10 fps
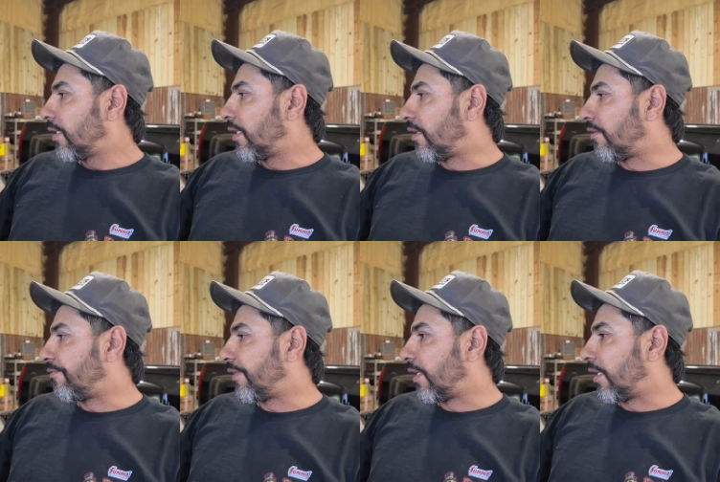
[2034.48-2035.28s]

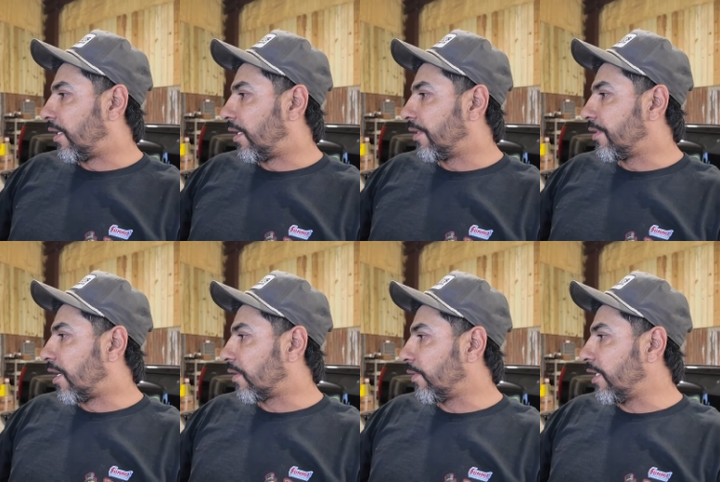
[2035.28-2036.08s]
of
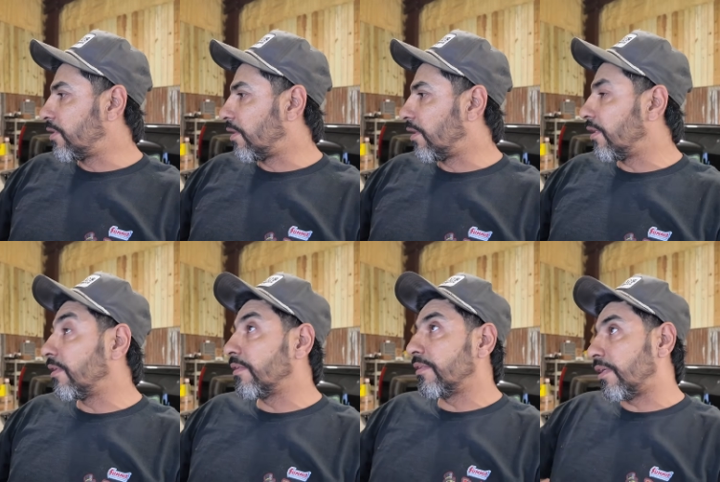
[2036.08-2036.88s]
knock retard
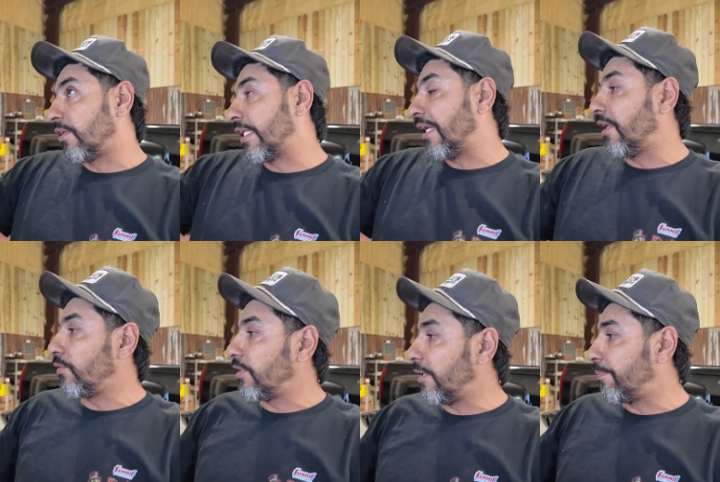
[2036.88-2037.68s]
on that little
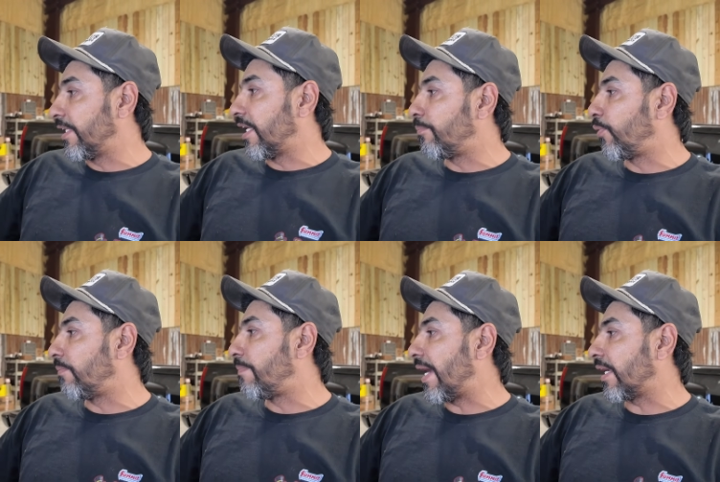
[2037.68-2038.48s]
dip, and then it put
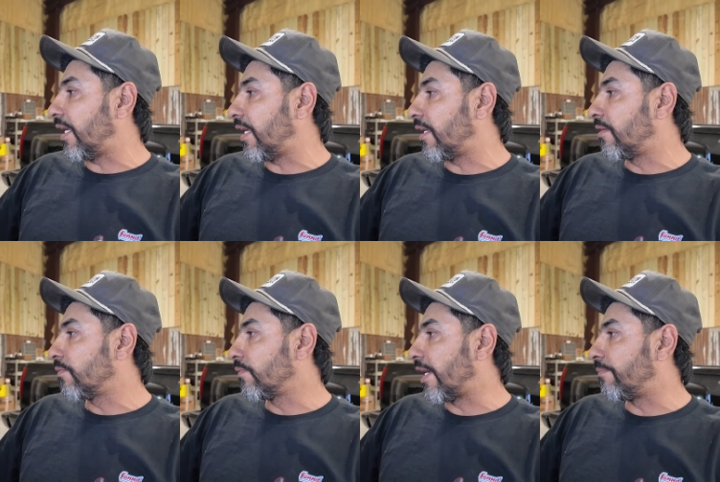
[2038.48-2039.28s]
it back in
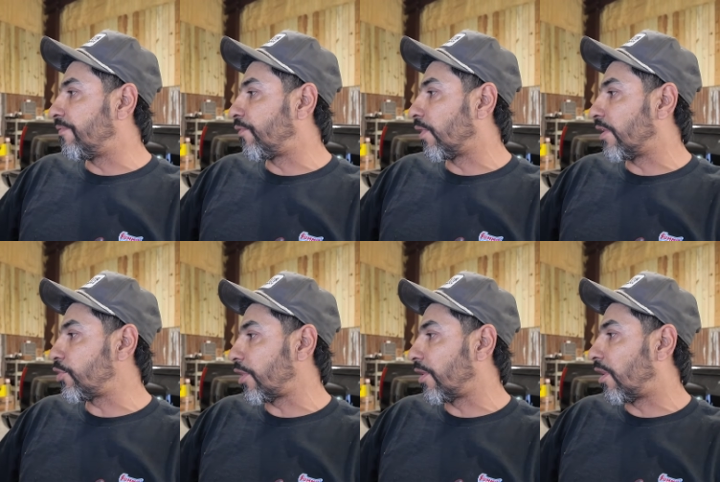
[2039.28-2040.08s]
right before I
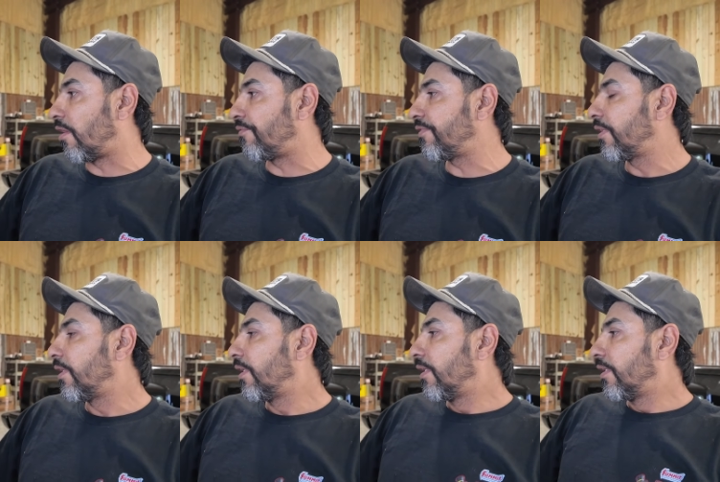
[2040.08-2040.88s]
shut it off.
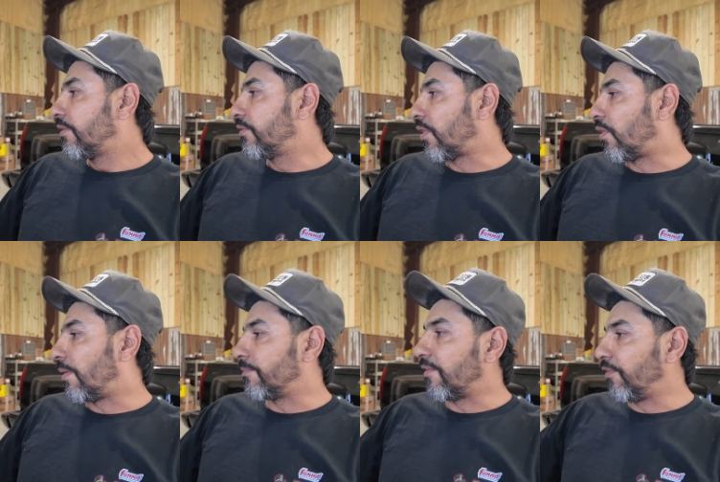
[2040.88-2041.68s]
So
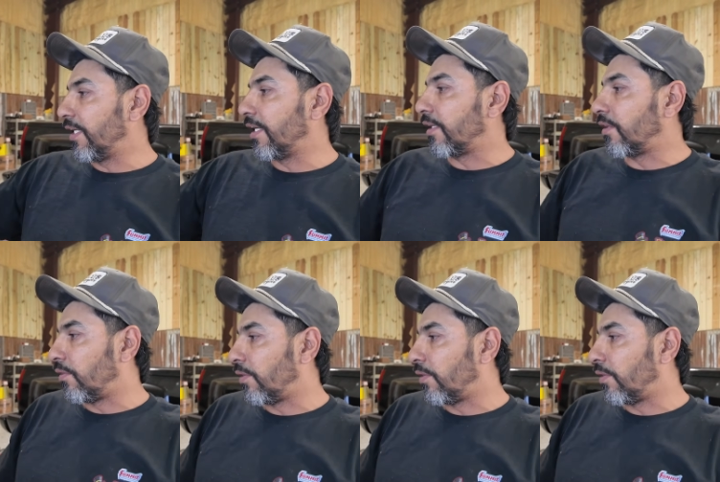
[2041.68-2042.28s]
I'm definitely going to go